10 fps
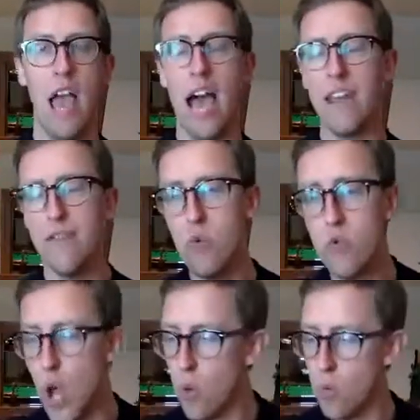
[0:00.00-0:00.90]
And if you
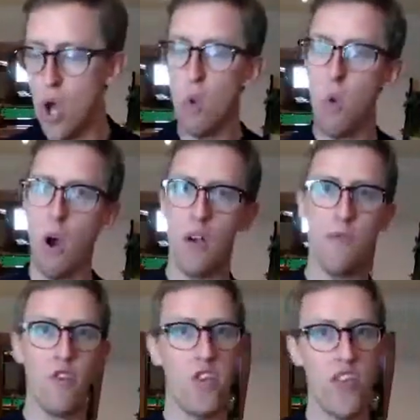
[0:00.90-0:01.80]
don't know
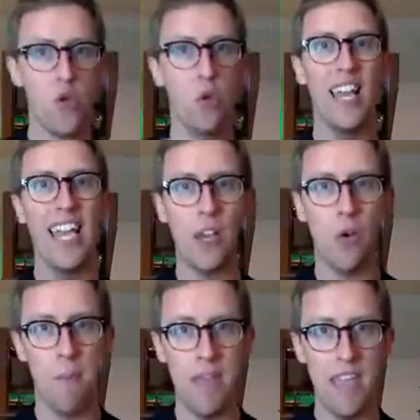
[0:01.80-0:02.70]
what residual
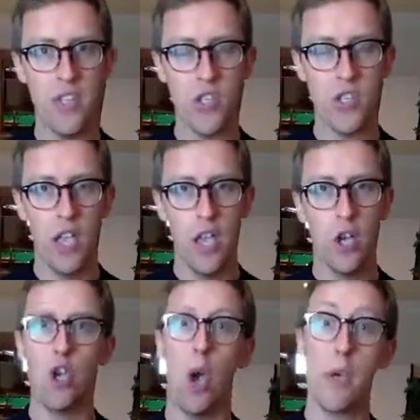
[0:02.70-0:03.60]
income means,
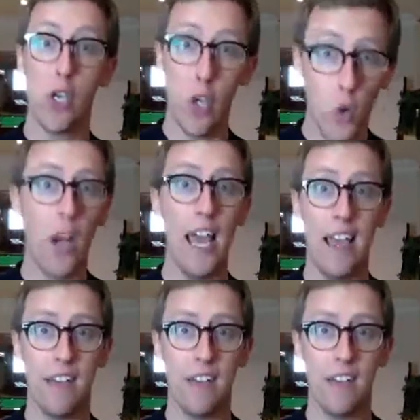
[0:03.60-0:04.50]
go and Google it.
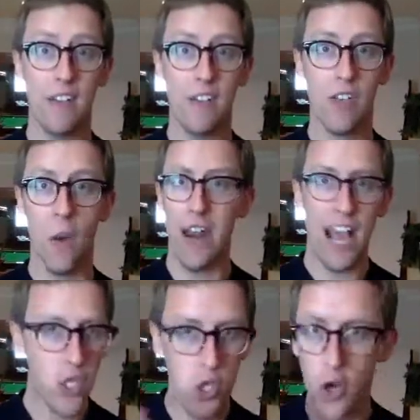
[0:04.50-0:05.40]
Go and
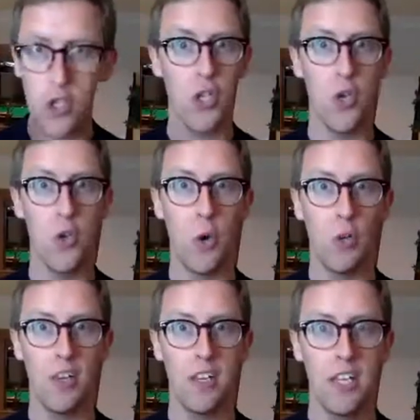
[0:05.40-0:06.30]
ask Dr.
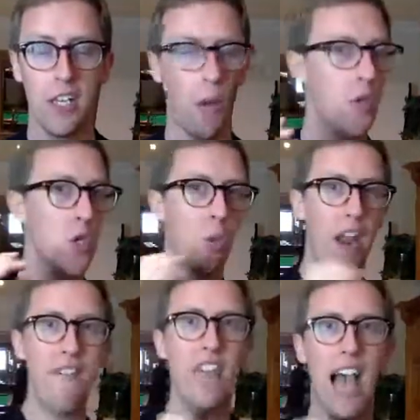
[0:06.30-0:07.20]
Google. Go and do
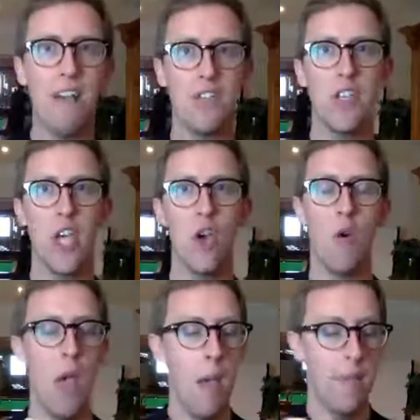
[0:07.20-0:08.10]
whatever you have to
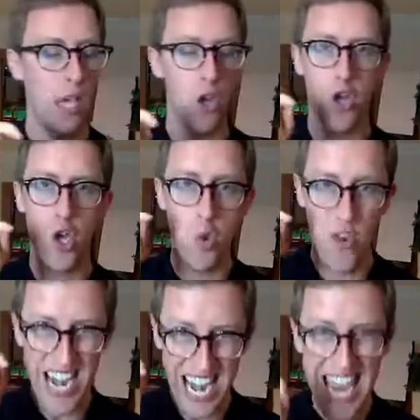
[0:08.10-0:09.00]
do, because
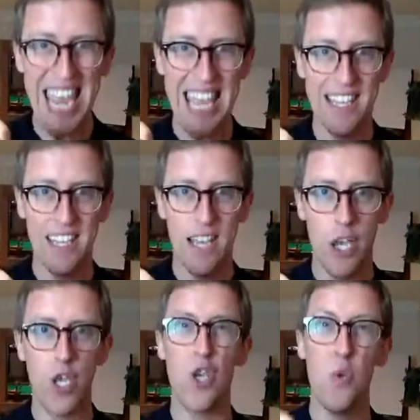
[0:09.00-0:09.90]
you need
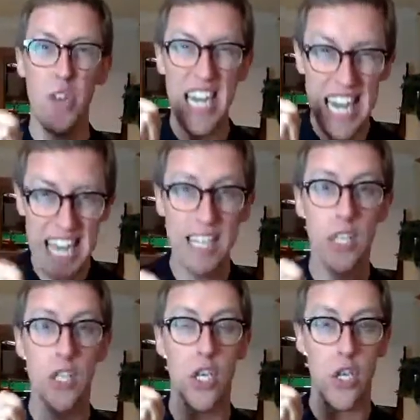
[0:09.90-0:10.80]

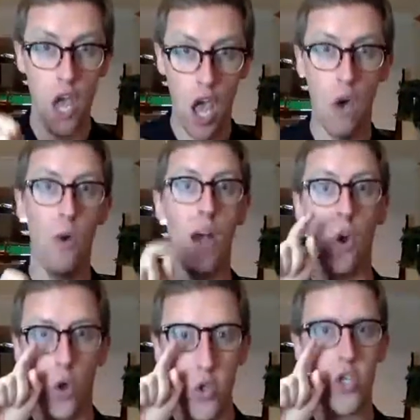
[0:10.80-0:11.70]
to know
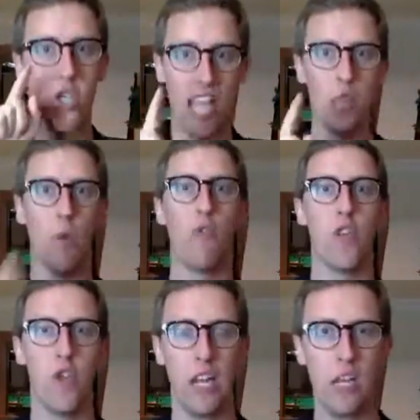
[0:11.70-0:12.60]
and understand what
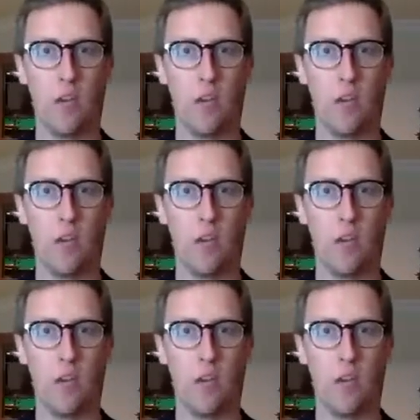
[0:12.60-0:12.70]
residual